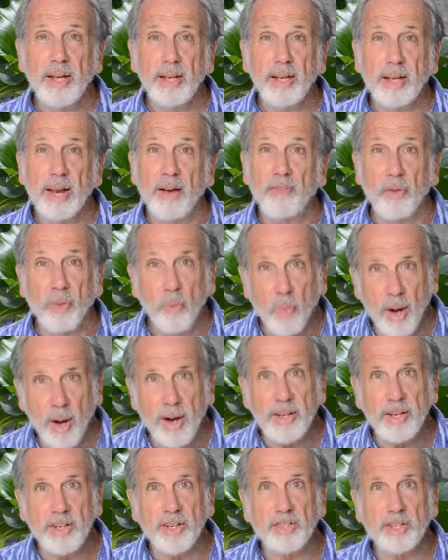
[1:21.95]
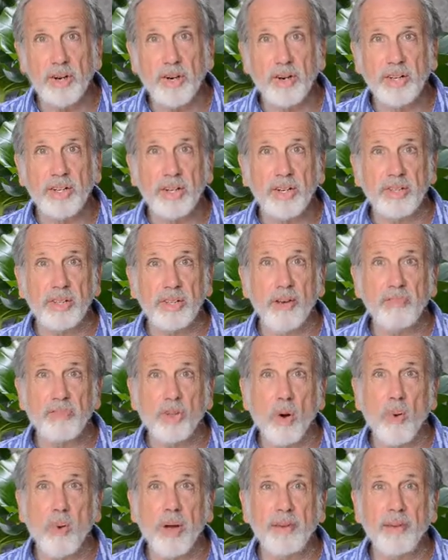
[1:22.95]
Now, if we want to discourage ourselves,
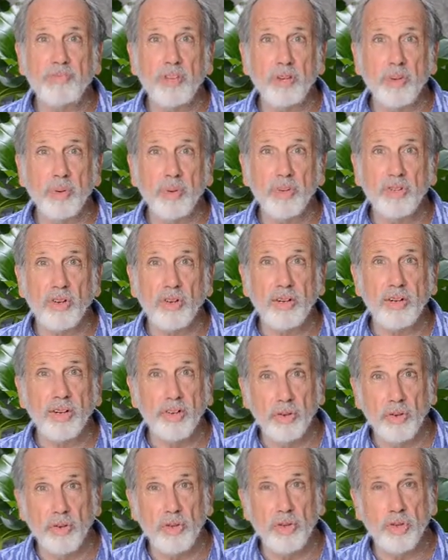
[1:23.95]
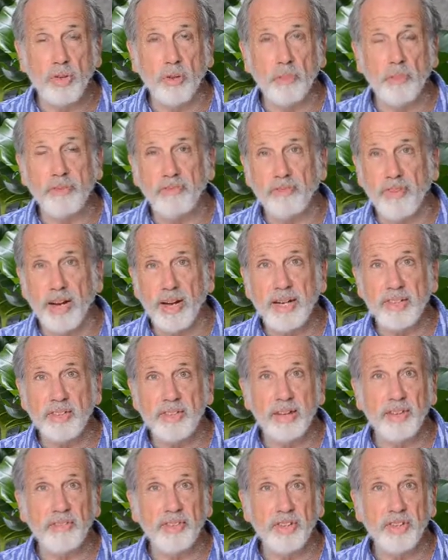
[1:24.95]
all we have to do is look at YouTube and find a
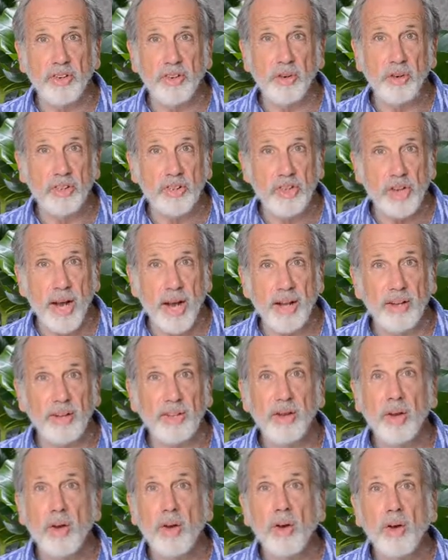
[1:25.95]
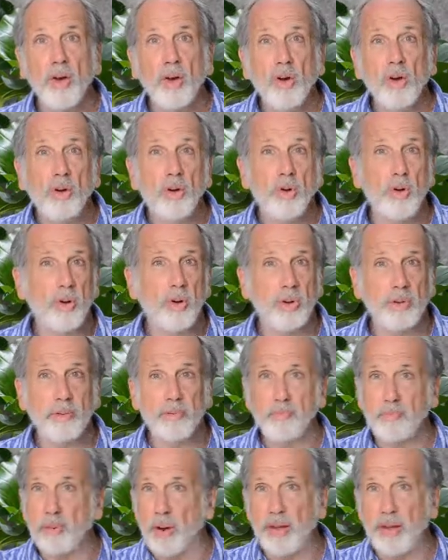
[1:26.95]
seven year old child who
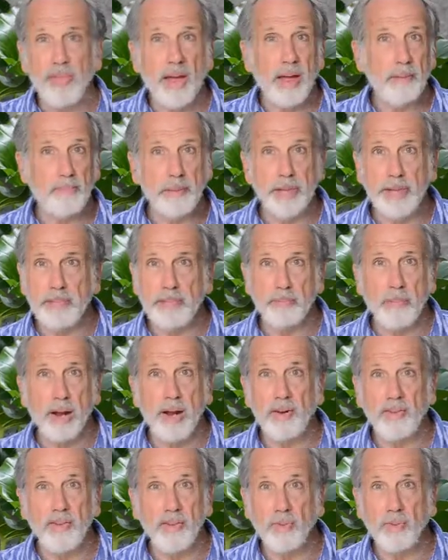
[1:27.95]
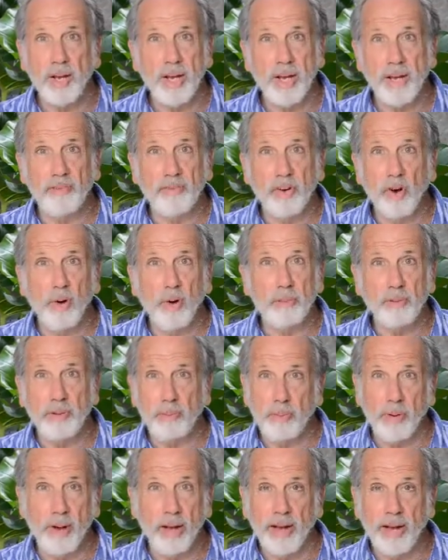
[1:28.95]
can play that piece better than we could ever hope to
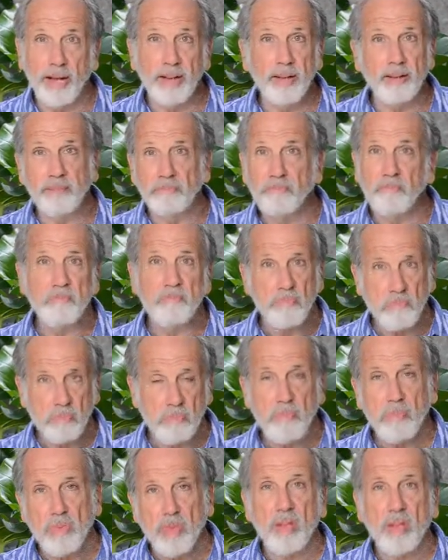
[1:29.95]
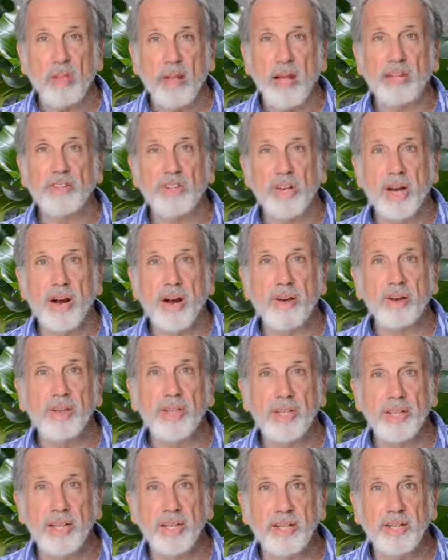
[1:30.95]
play it, and that's
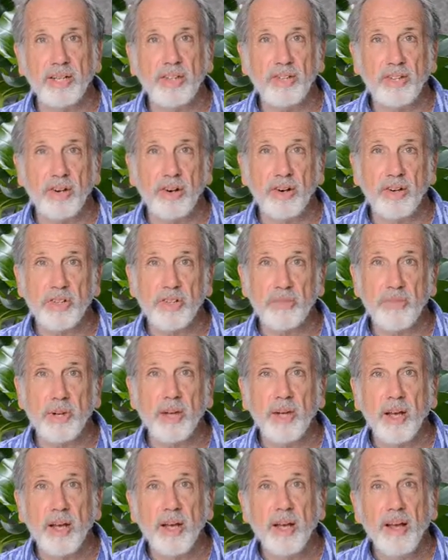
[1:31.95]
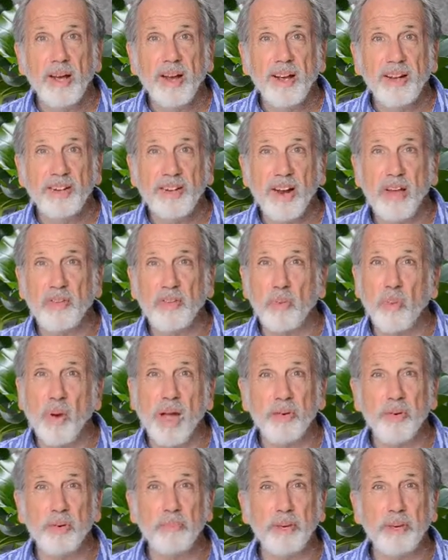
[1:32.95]
guaranteed discouragement. Another
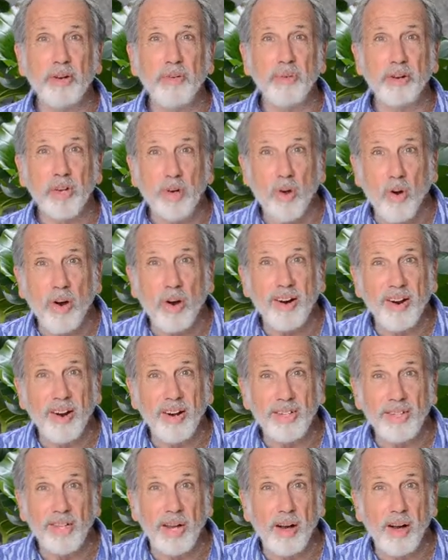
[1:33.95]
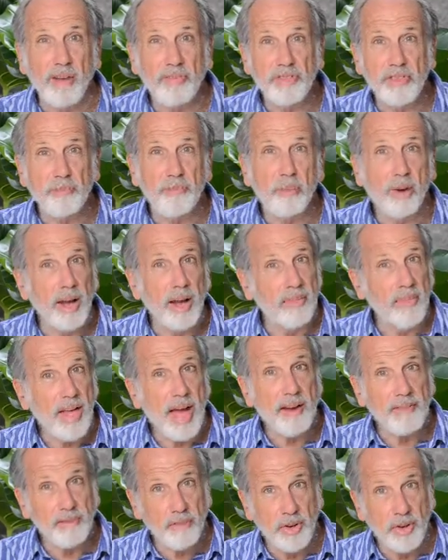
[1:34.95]
way would be to record ourselves and play
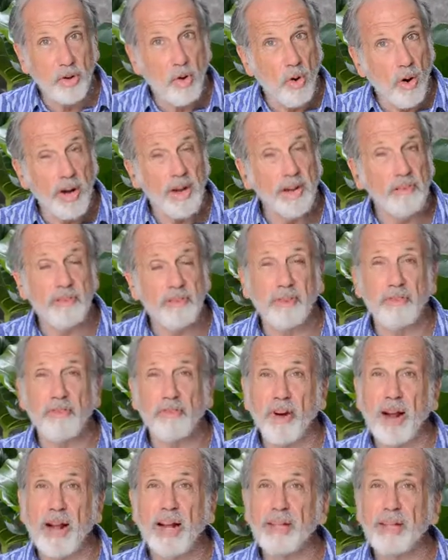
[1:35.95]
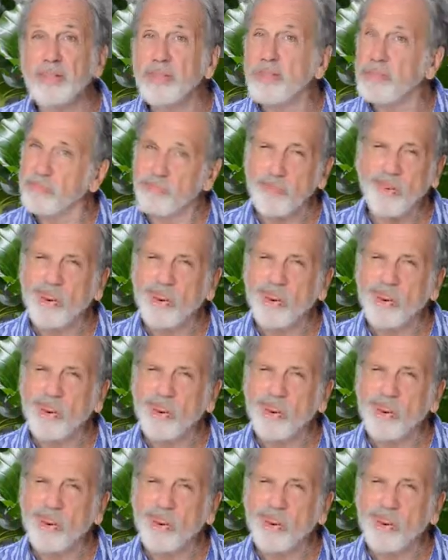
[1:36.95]
that recording for friends.